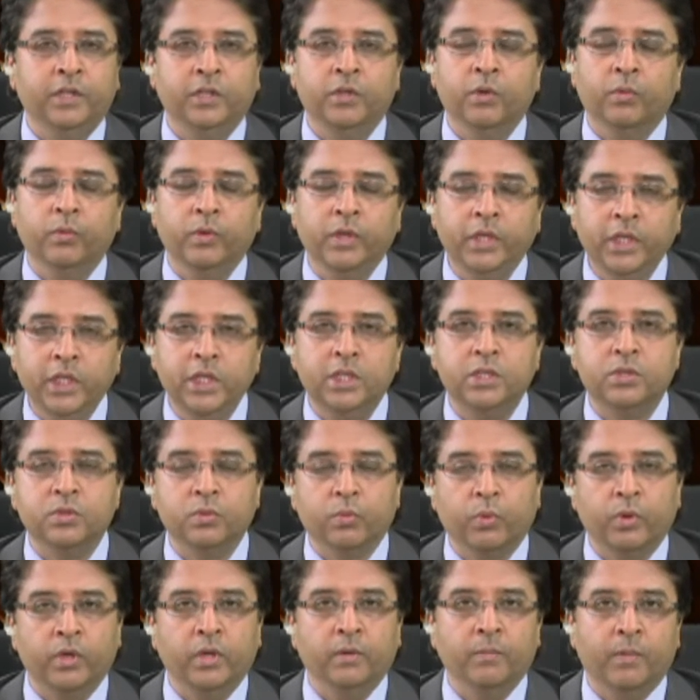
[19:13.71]
You don't need to
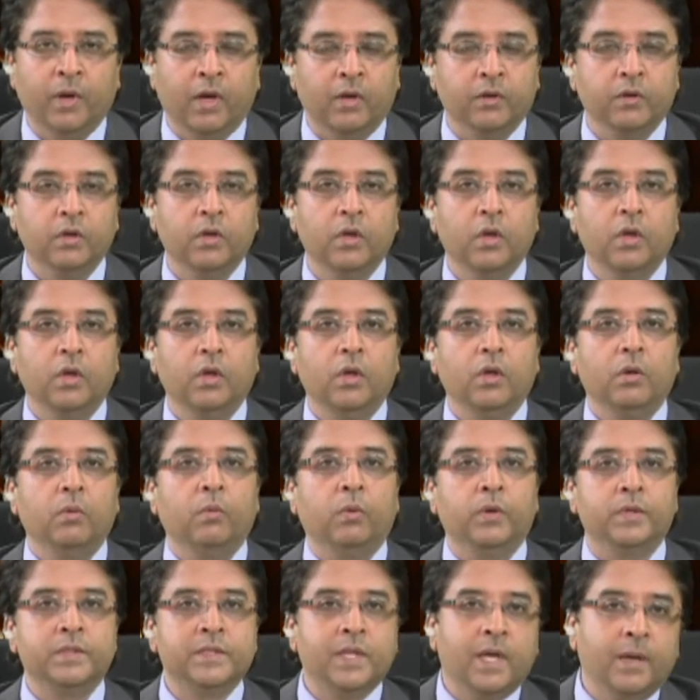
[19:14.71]
worry about
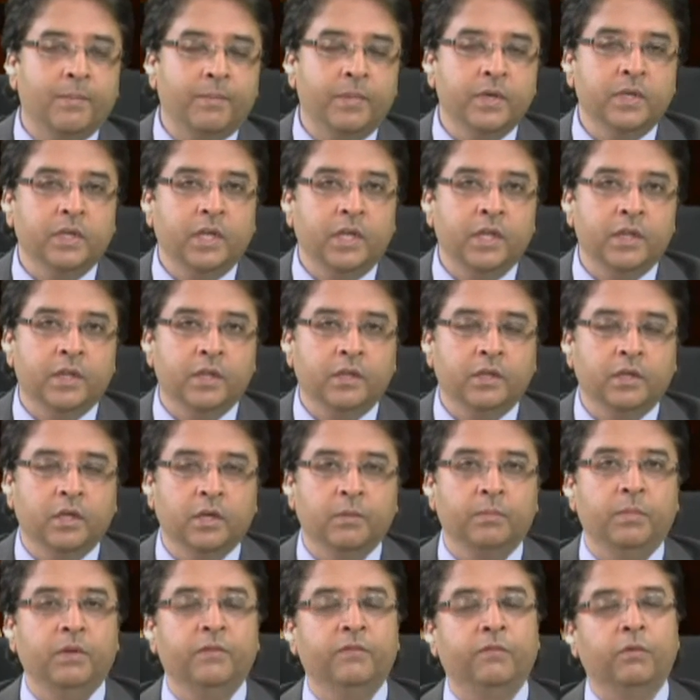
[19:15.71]
what's happened in the year
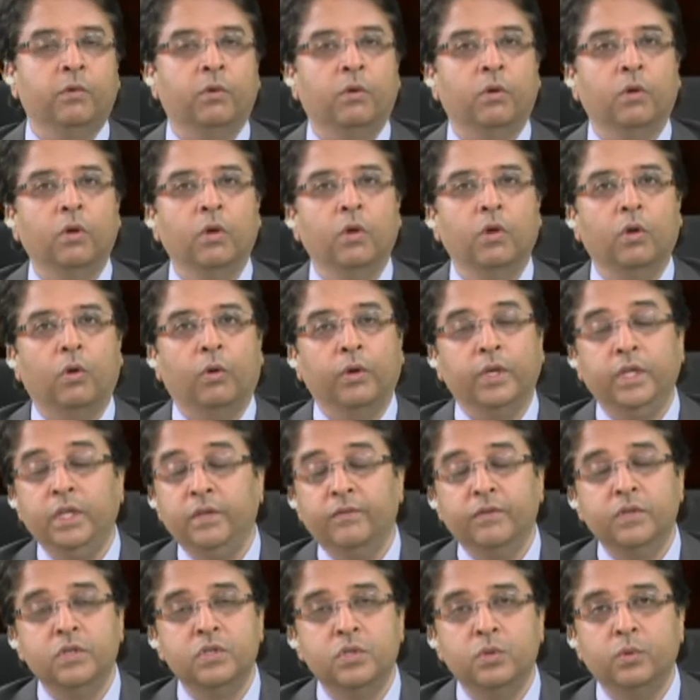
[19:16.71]
before, or
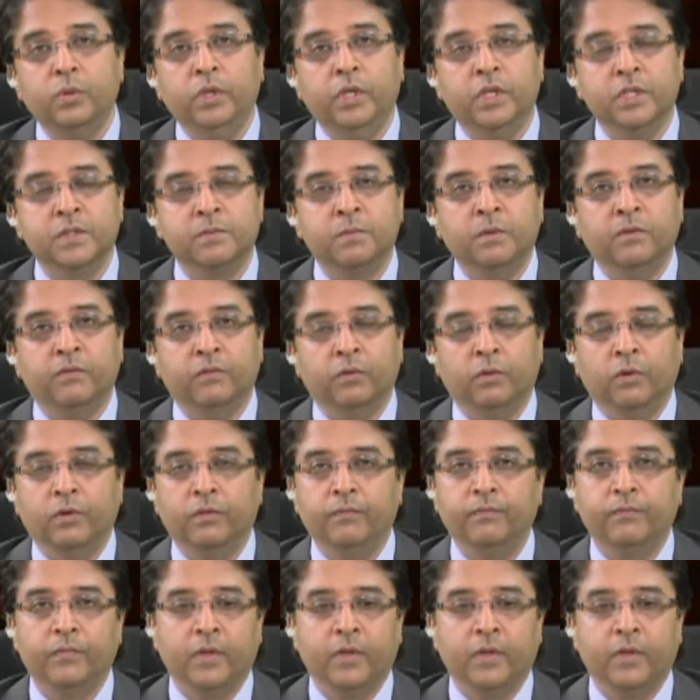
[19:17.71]
even 2 years before.